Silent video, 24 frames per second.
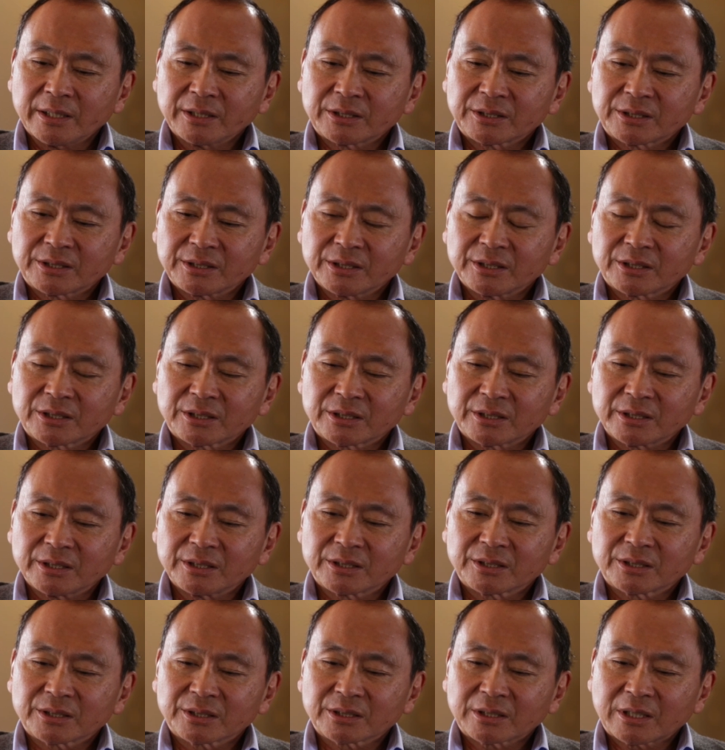Yeah,
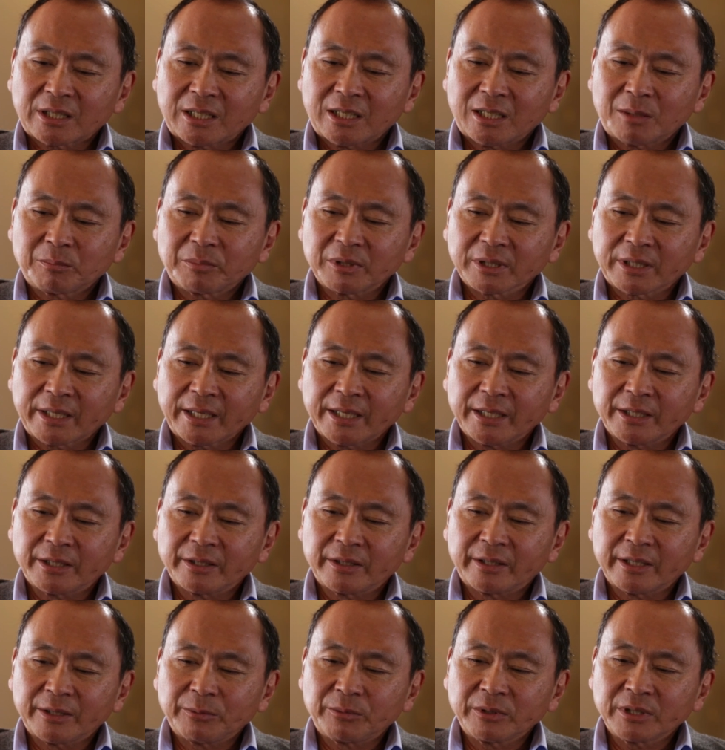it's
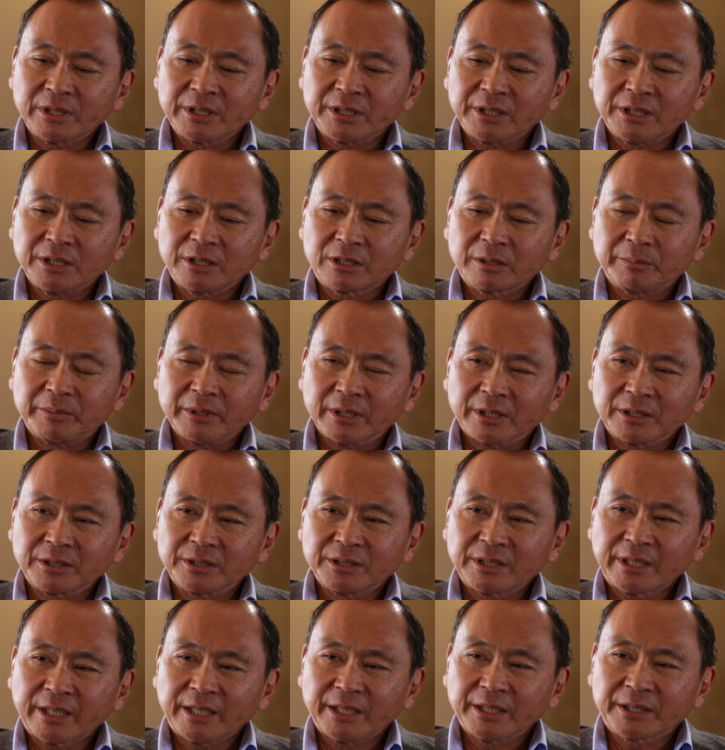complicated. They really need to be
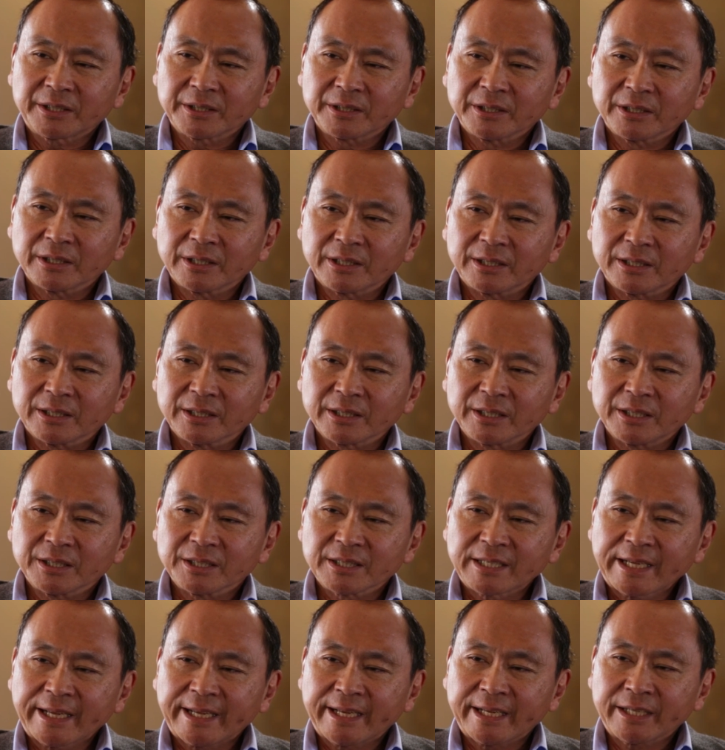undertaken in
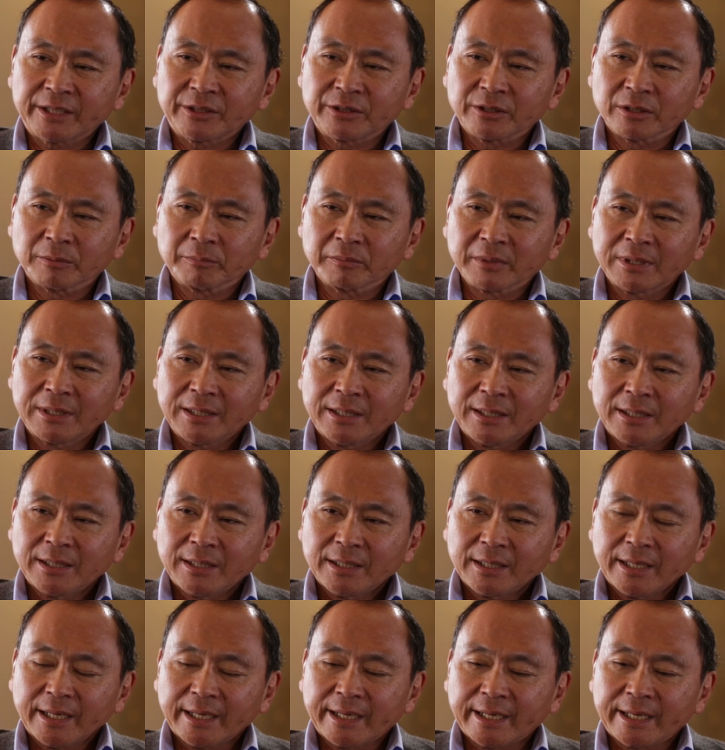tandem.
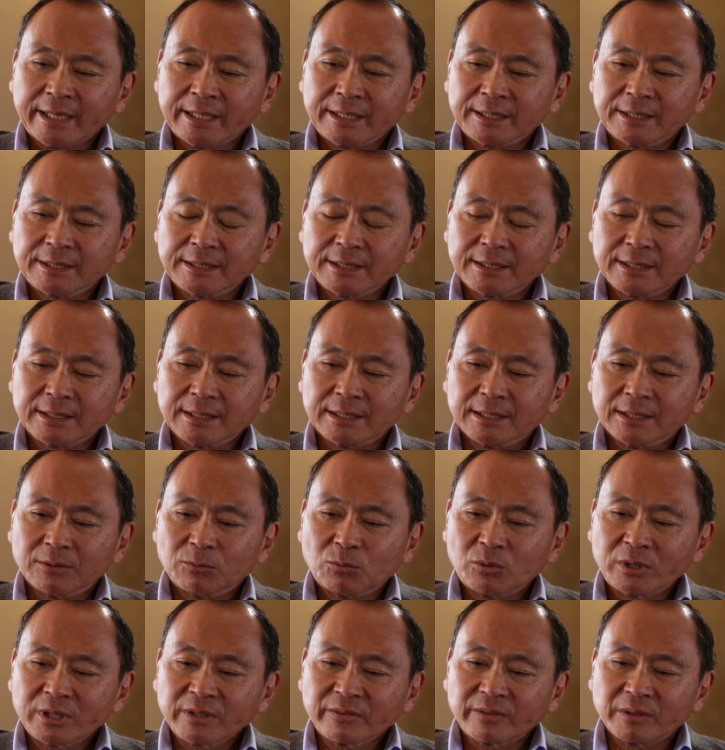And
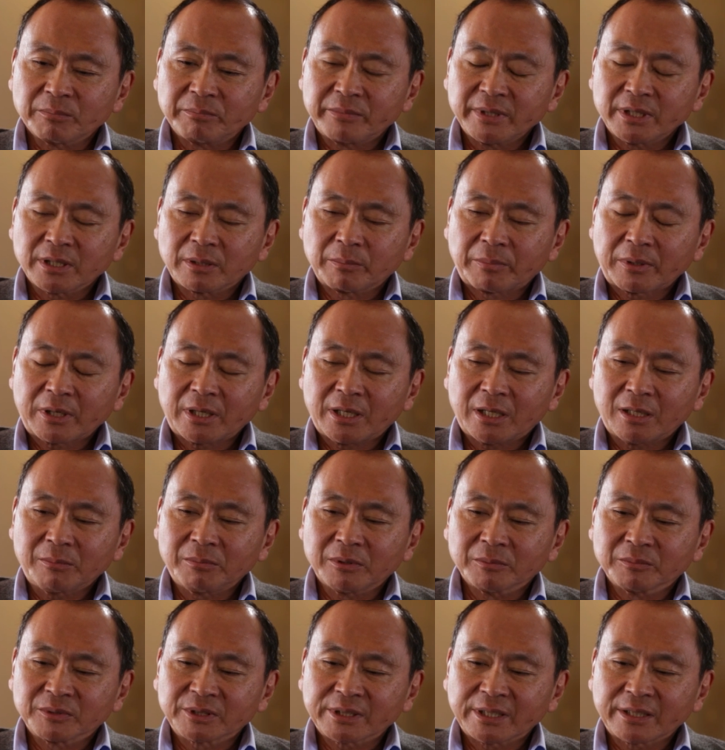one of the big
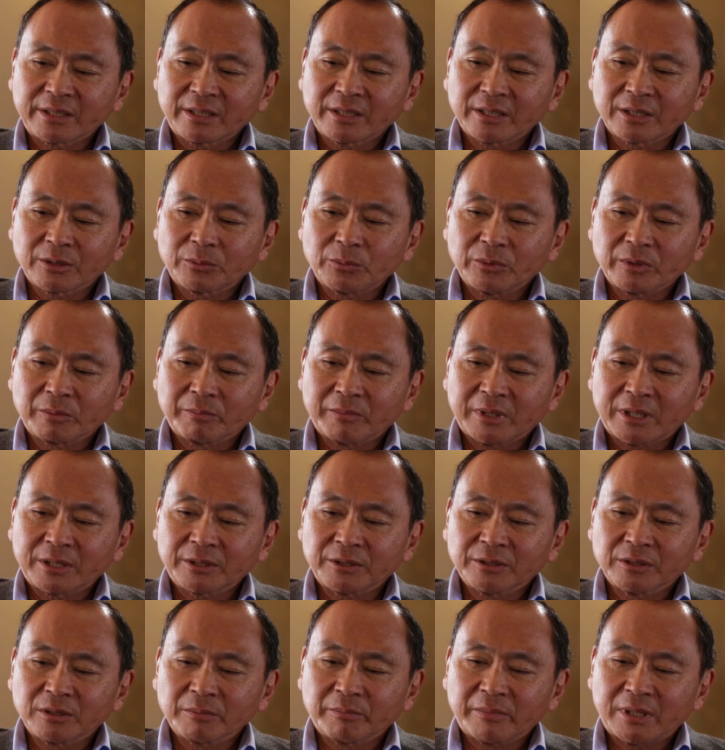problems, I think, with
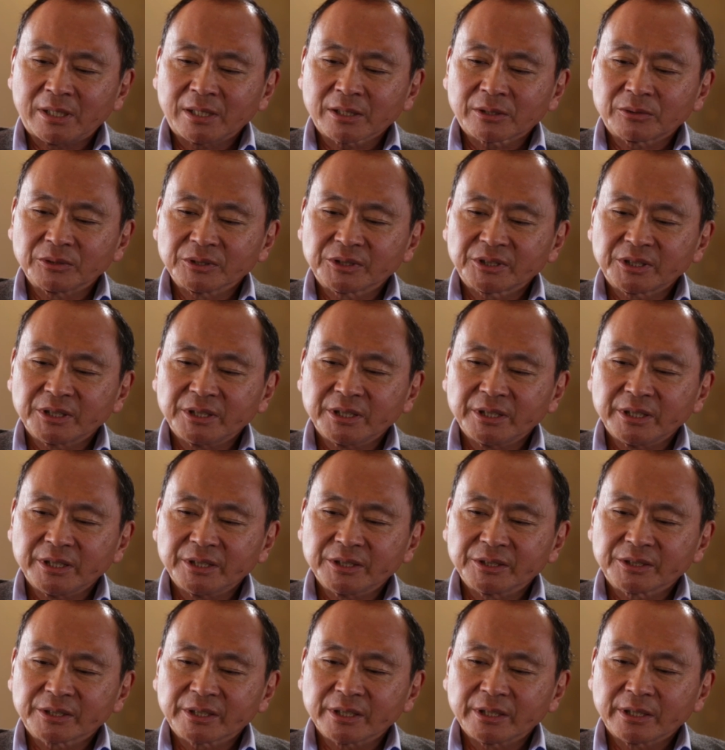modern democracy
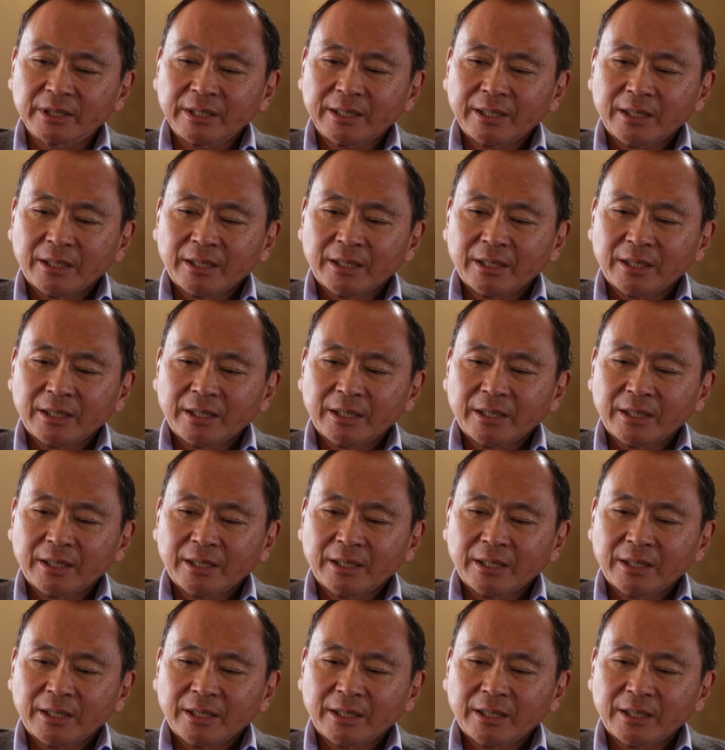is that